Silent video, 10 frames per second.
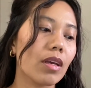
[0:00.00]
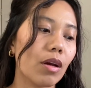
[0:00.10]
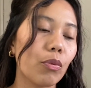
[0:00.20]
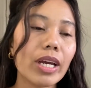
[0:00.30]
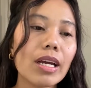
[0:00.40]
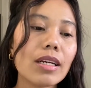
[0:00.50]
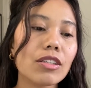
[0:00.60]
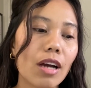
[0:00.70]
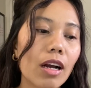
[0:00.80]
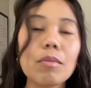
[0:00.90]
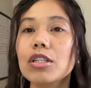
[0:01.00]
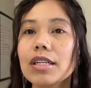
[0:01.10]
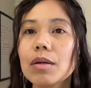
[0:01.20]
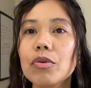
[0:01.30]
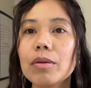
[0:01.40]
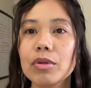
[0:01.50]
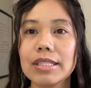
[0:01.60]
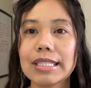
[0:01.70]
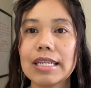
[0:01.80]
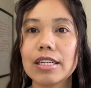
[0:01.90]
We're gonna talk about Singapore
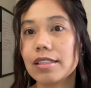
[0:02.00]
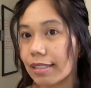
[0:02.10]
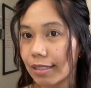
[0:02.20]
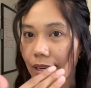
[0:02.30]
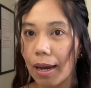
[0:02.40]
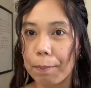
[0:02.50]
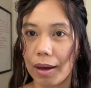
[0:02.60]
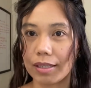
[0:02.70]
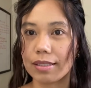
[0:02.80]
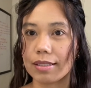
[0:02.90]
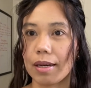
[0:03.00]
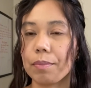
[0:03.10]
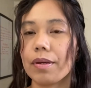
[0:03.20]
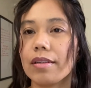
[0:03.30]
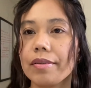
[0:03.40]
police clearance step by step.